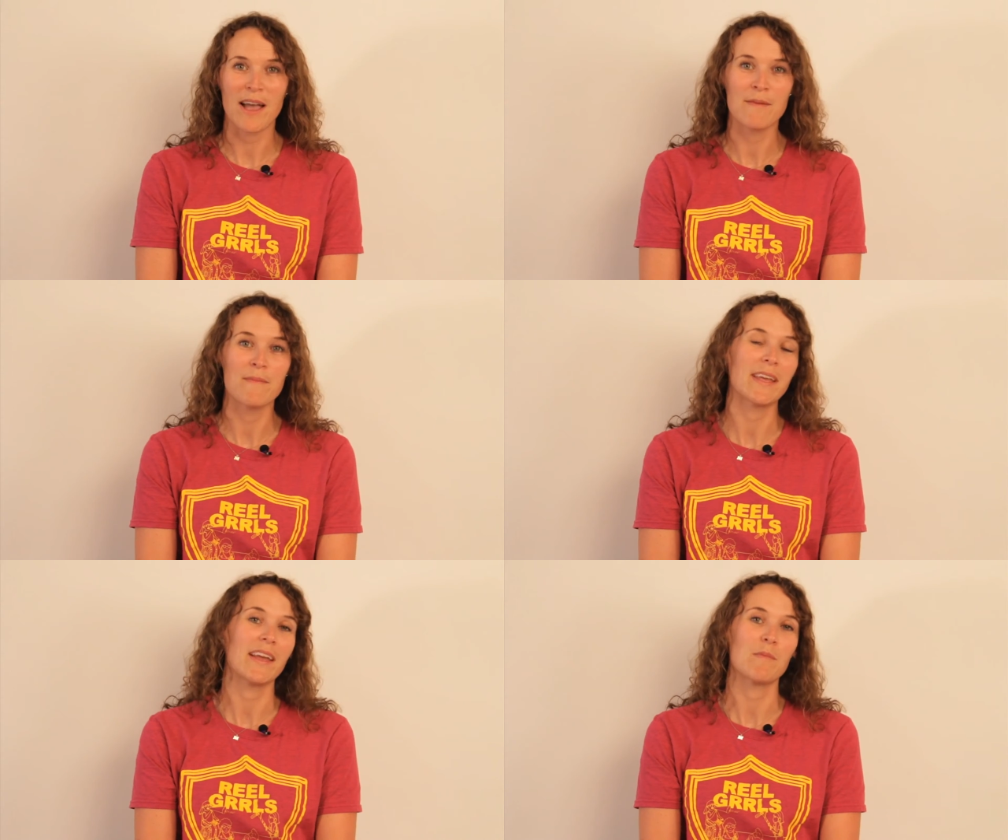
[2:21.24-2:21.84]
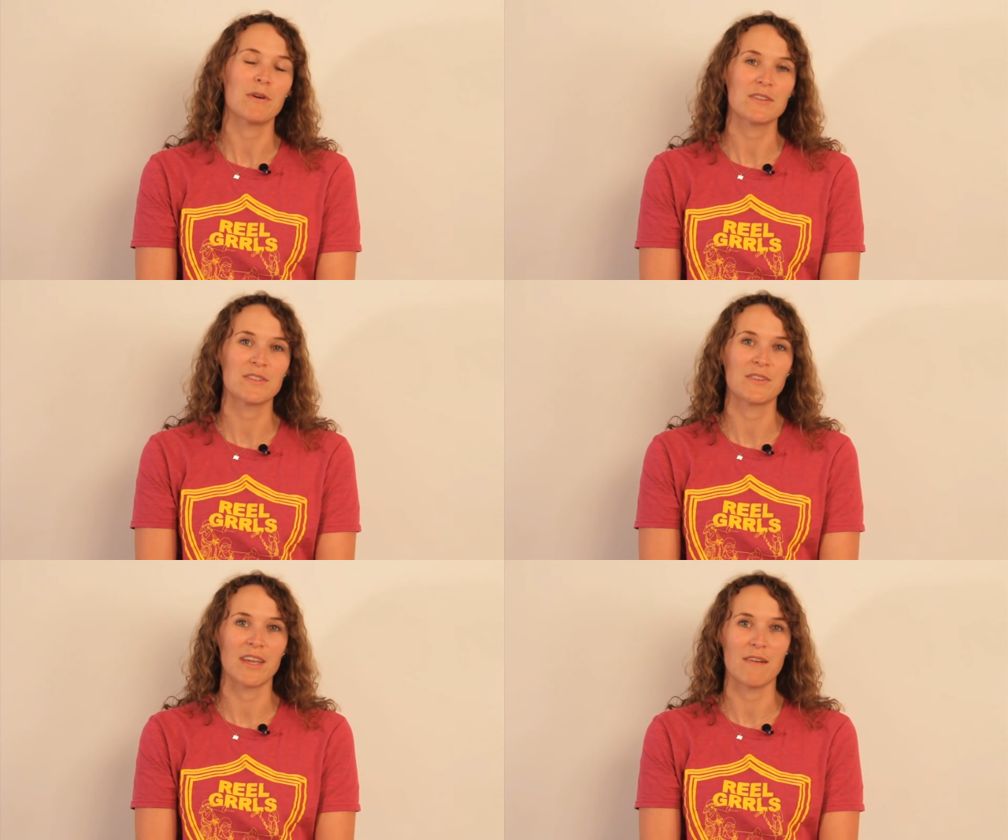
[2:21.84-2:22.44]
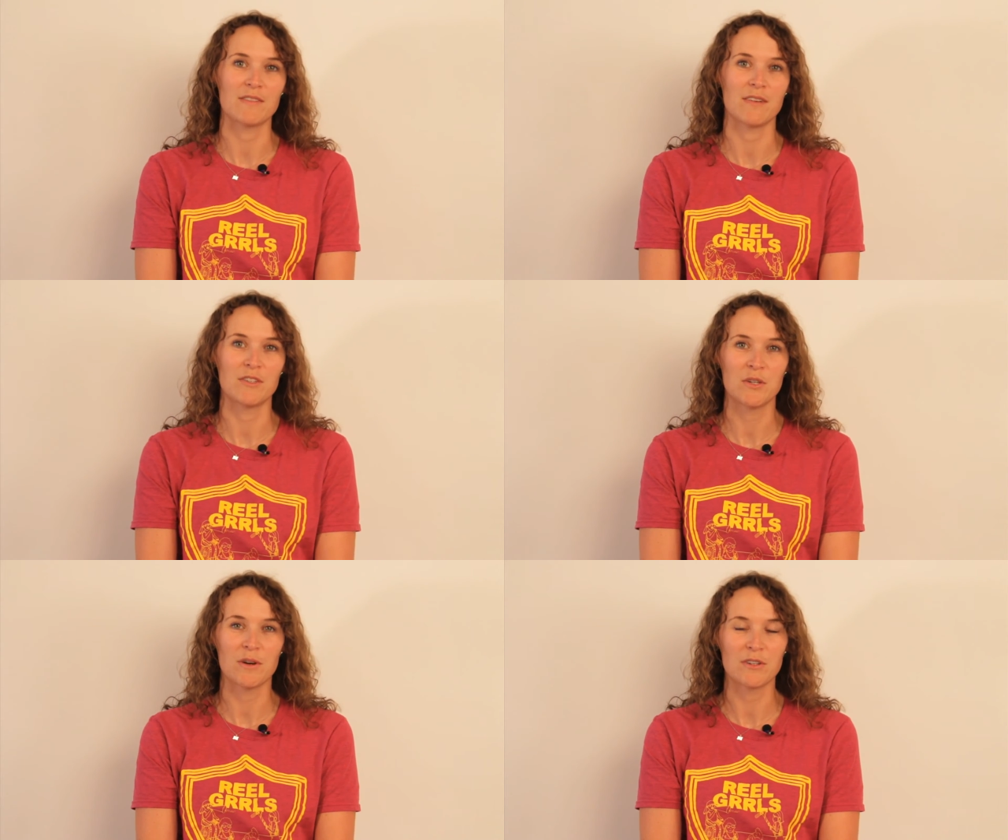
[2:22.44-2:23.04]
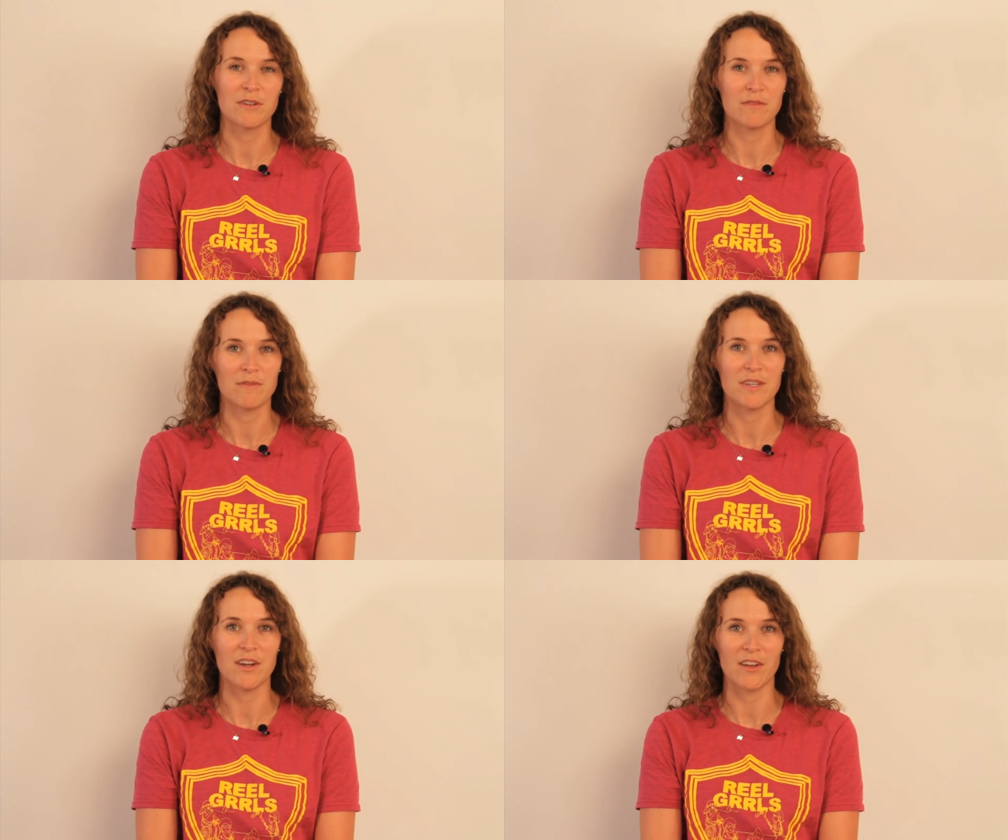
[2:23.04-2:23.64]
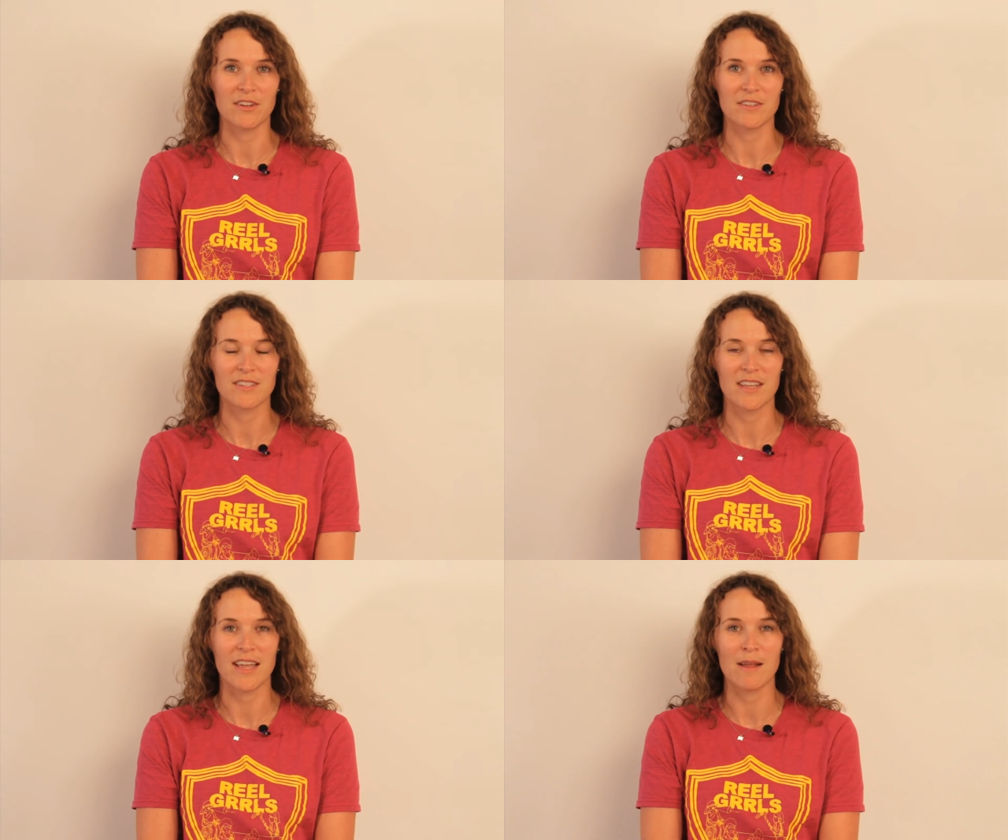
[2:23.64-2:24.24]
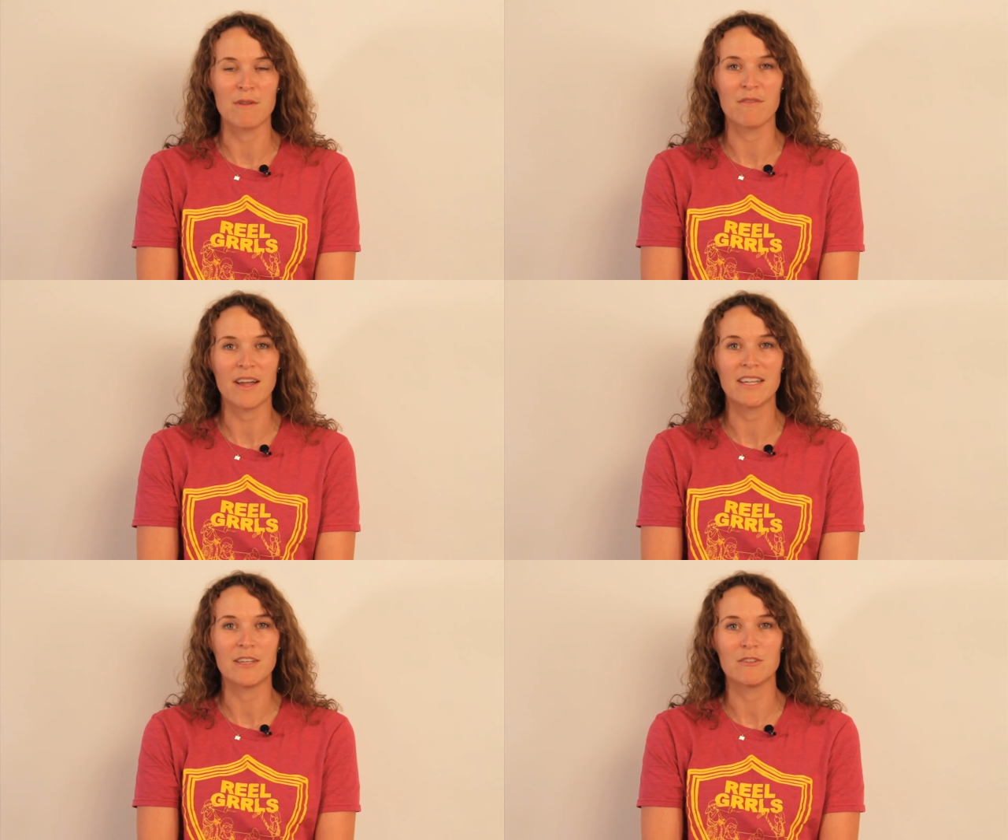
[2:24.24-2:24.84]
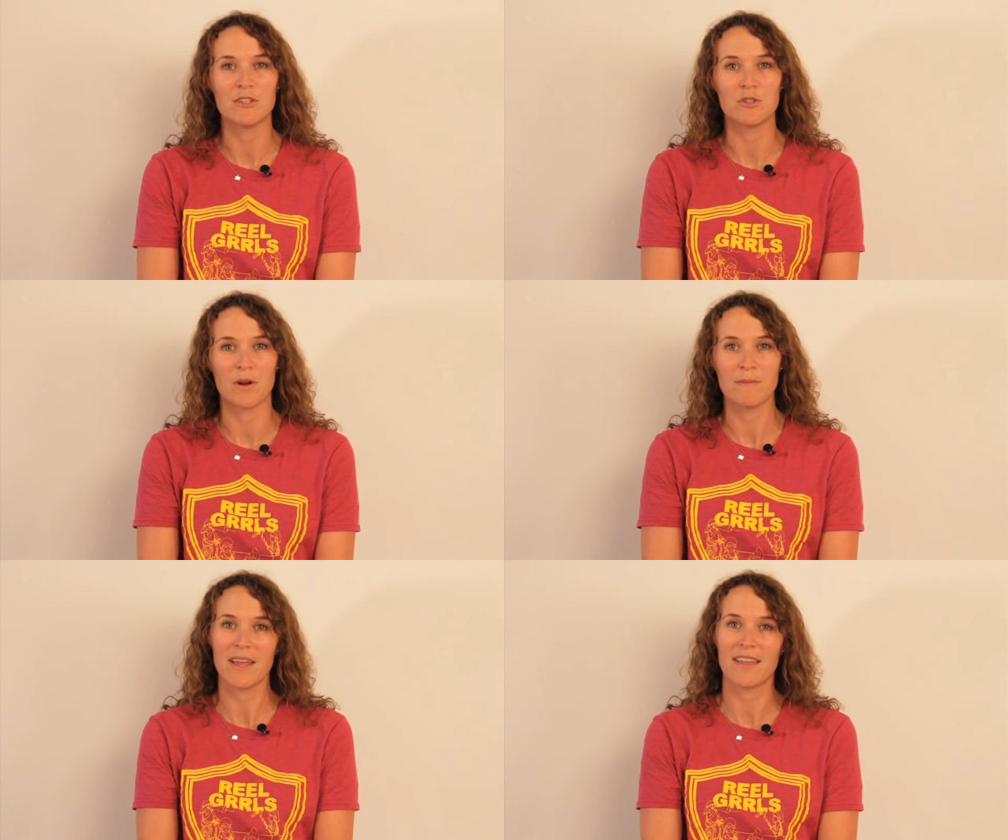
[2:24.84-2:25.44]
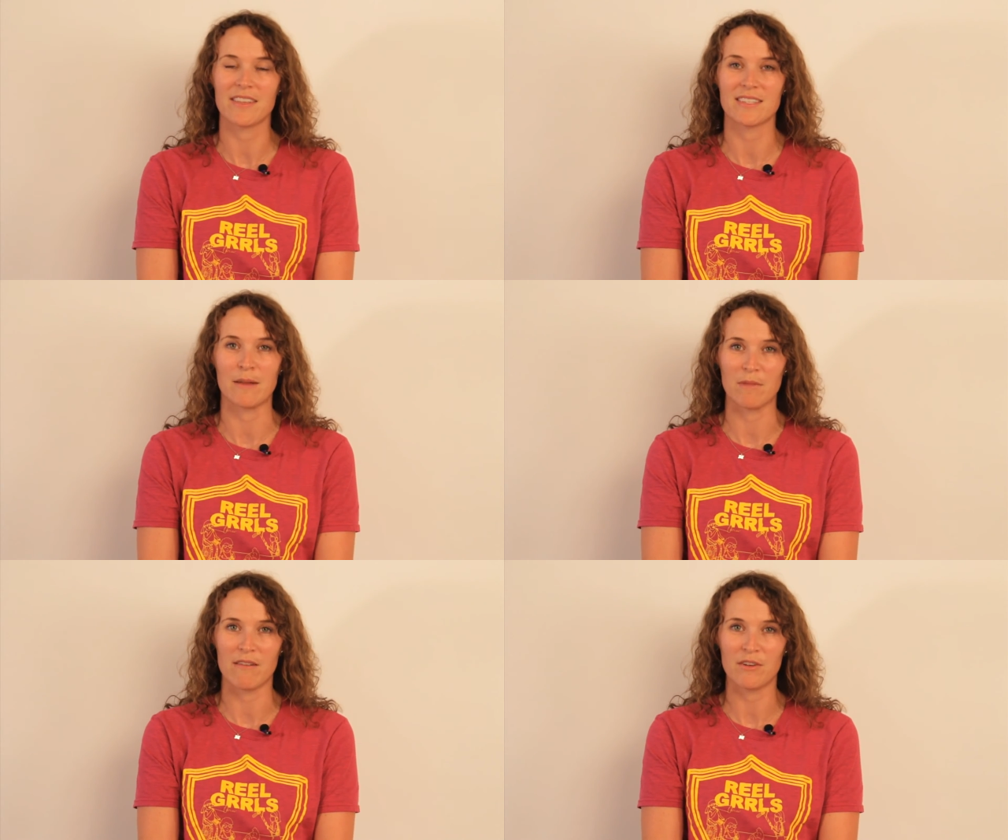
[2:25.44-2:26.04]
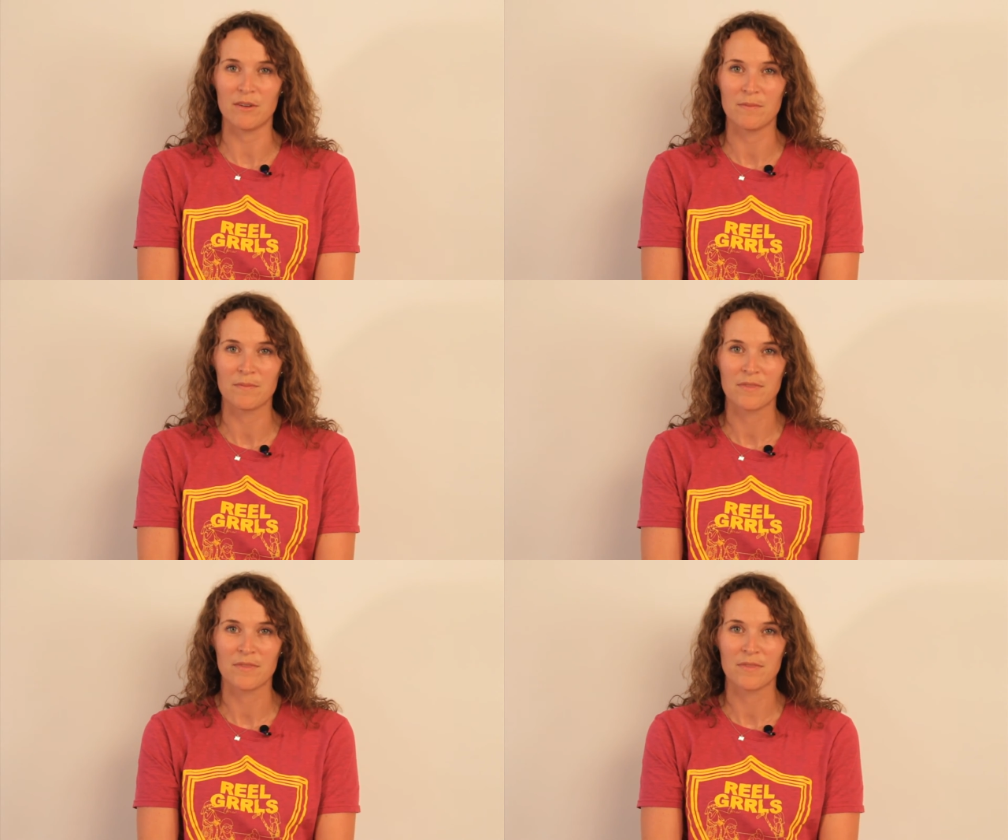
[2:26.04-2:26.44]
I'm making a personal gift of $250, and I'm inviting you to join me at the same level.